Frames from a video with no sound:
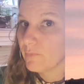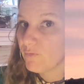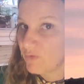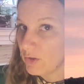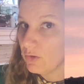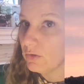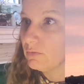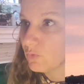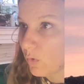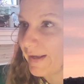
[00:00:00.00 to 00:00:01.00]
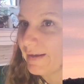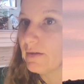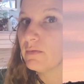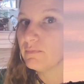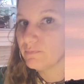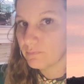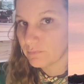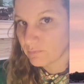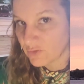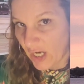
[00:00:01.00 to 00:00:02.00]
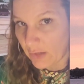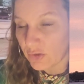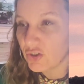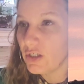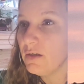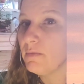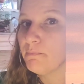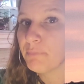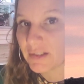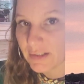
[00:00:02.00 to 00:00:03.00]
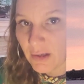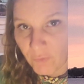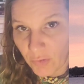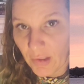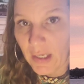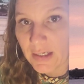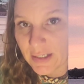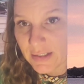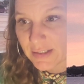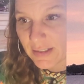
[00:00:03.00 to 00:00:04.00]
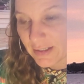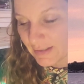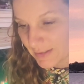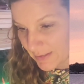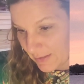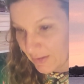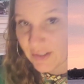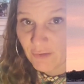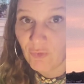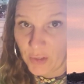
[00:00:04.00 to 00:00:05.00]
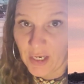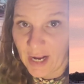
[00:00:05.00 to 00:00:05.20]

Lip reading: feel quite challenging, but the stuff within is the stuff we can